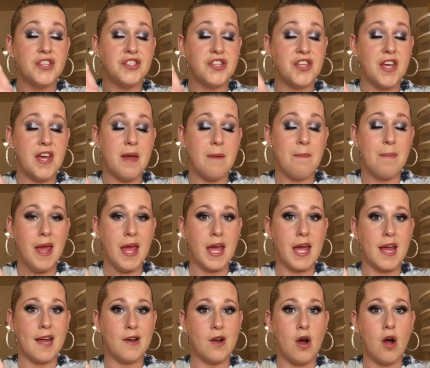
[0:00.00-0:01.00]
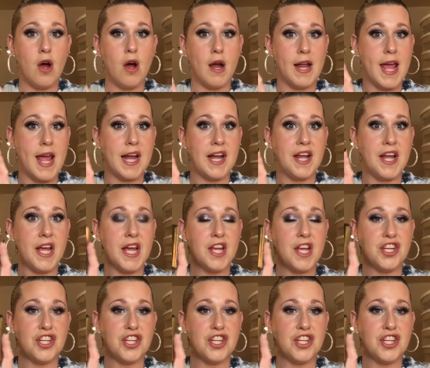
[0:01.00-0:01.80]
to hit pan on any